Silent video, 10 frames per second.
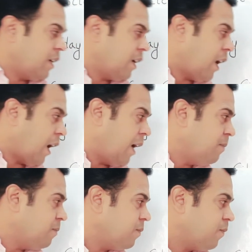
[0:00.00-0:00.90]

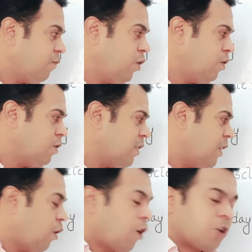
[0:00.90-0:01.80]
Heim. We don't
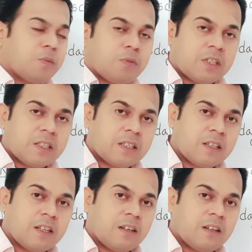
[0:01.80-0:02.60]
say autumn.